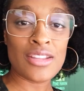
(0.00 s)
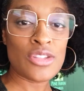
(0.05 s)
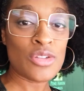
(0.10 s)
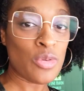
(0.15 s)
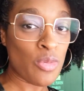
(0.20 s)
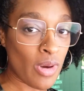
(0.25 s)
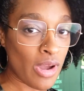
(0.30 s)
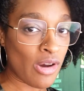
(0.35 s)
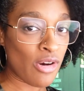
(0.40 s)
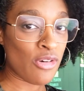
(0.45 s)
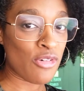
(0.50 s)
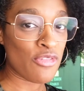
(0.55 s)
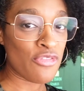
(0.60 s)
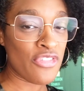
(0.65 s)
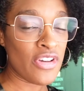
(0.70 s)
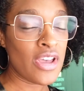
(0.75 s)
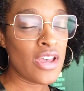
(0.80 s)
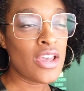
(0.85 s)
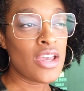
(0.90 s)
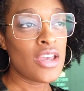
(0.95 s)
at 12.
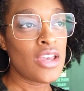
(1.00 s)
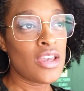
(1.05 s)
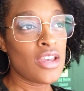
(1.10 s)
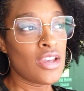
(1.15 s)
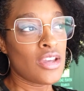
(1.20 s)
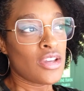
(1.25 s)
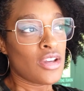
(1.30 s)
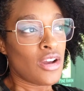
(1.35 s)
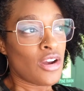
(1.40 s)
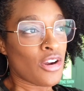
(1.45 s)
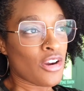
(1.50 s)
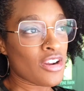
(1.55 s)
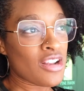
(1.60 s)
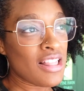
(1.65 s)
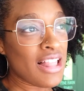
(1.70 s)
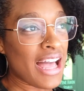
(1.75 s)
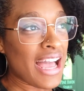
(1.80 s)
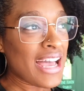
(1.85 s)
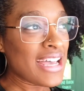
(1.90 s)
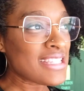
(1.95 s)
Her
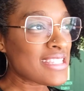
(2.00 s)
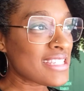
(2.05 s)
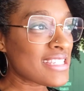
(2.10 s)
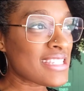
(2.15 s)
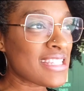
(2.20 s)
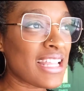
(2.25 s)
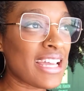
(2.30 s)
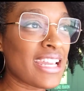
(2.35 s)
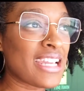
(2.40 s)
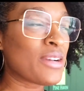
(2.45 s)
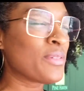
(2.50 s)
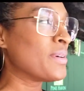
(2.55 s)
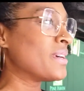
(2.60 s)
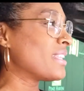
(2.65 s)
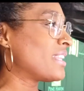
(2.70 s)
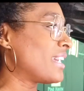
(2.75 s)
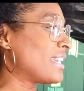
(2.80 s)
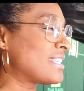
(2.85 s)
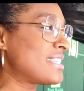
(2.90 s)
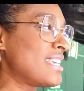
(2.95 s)
class is like,
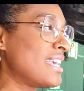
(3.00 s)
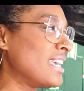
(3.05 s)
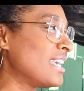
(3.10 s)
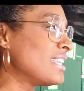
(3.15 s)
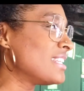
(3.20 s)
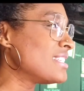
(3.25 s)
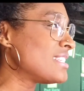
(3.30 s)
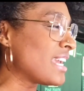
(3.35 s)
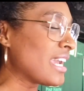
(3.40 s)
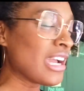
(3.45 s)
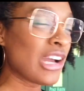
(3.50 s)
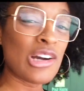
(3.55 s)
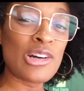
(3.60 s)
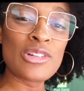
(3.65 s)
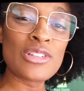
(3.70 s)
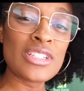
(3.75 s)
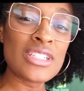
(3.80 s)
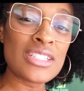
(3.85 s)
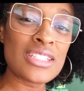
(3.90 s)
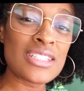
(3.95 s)
what, like 10
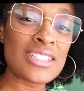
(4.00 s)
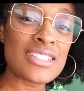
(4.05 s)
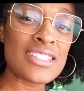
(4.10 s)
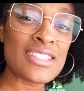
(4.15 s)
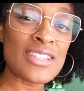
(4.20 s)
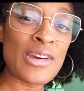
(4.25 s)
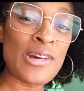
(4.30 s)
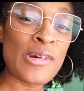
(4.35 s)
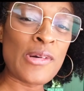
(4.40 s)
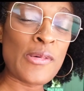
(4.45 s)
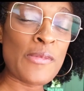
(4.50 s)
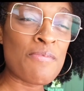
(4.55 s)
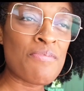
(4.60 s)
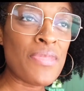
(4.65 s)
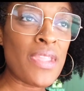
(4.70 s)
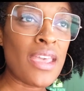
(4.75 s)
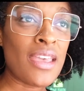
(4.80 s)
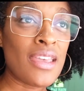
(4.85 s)
down? So,